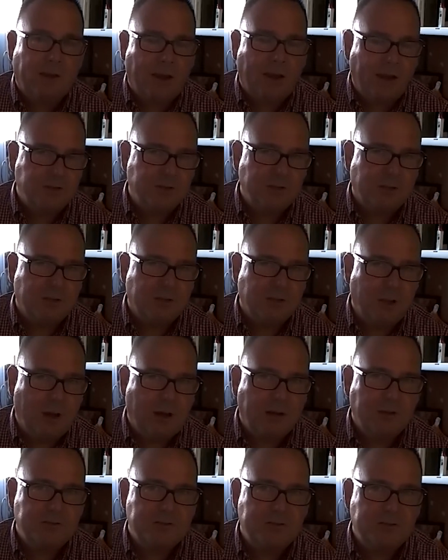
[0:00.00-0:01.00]
College of Law
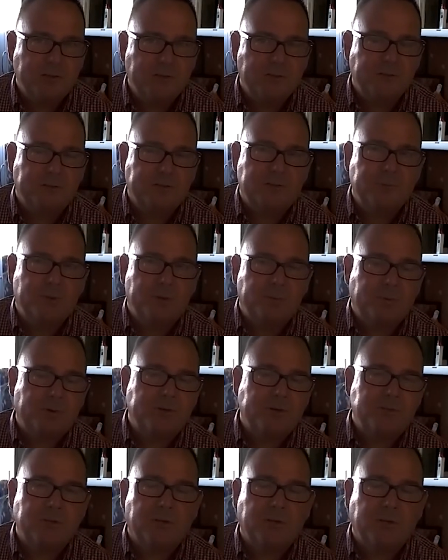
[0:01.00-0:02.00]
is still doing some
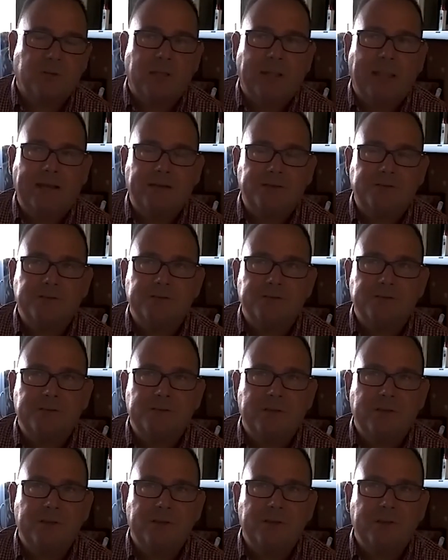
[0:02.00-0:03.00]
in-person classes,
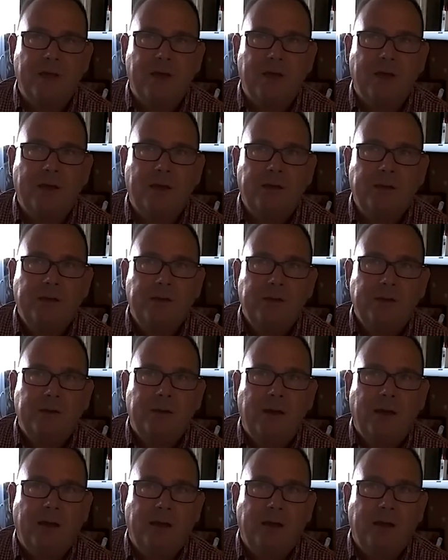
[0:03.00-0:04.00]
and
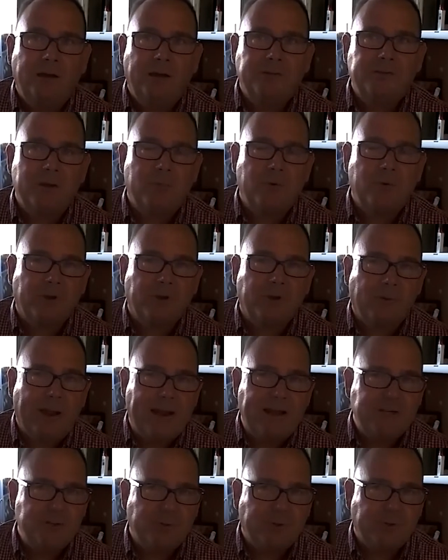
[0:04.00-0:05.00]
some of the
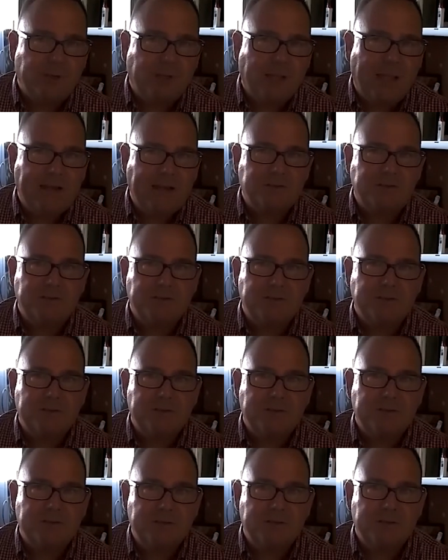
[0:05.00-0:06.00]
graduate classes are
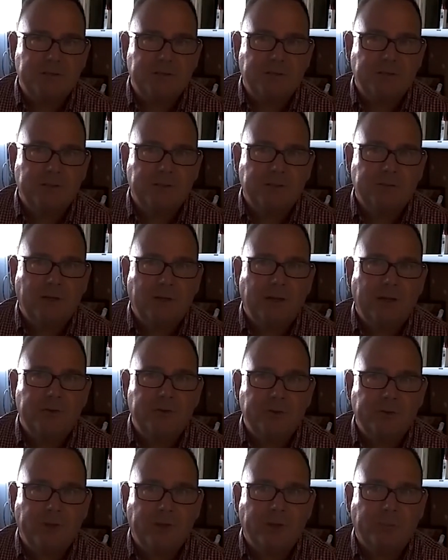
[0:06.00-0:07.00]
still
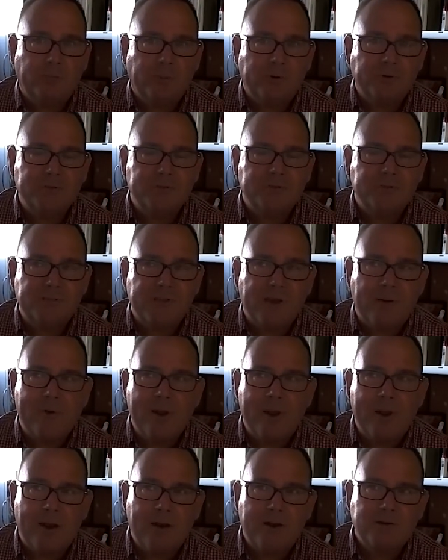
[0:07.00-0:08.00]
doing in-person
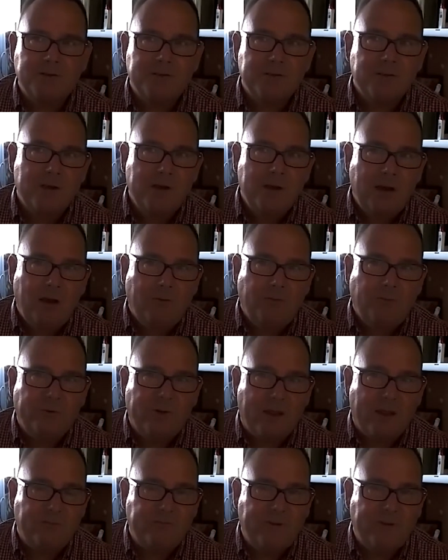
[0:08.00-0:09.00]
seminars. We've
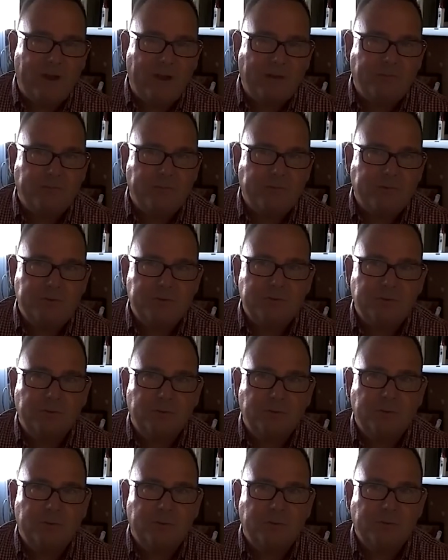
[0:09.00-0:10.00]
got a vet
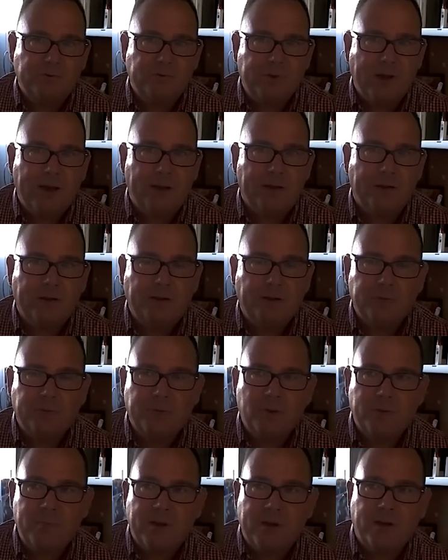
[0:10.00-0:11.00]
school, we've got a
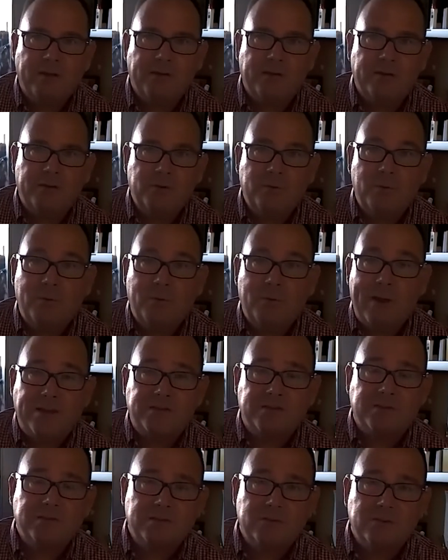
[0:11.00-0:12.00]
human
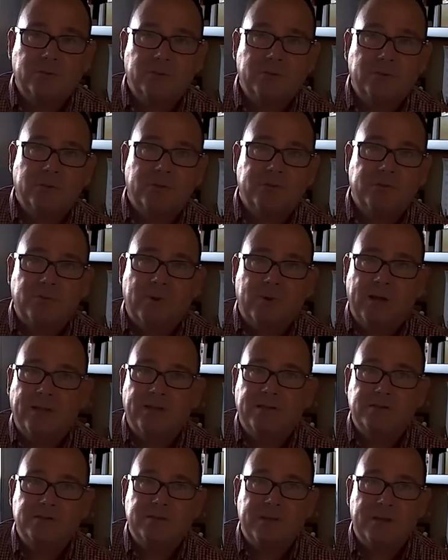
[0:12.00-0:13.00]
medicine school, as well
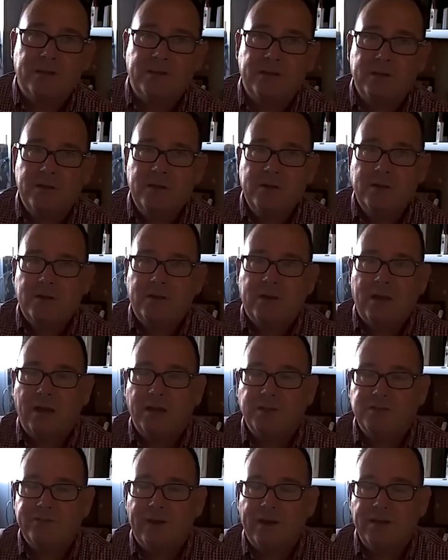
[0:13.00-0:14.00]
as a
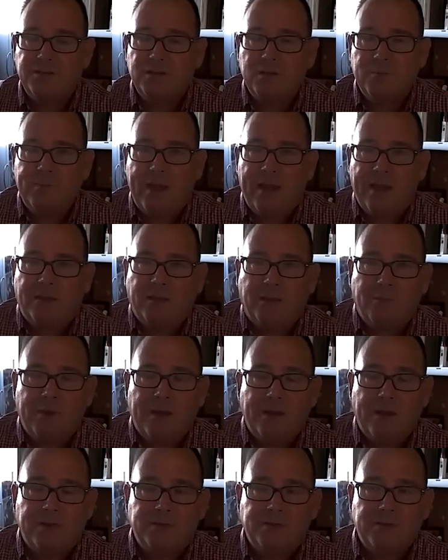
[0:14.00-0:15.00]
College of Osteopathic
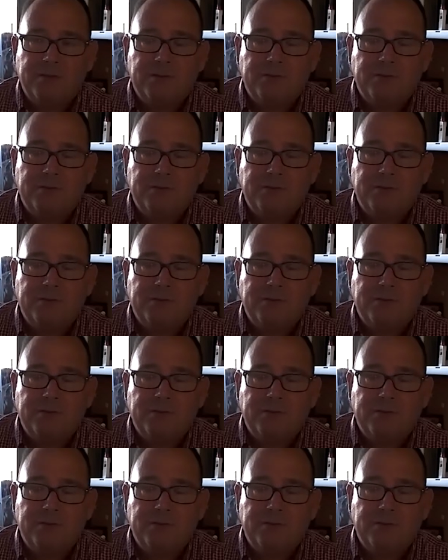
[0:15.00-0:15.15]
Medicine.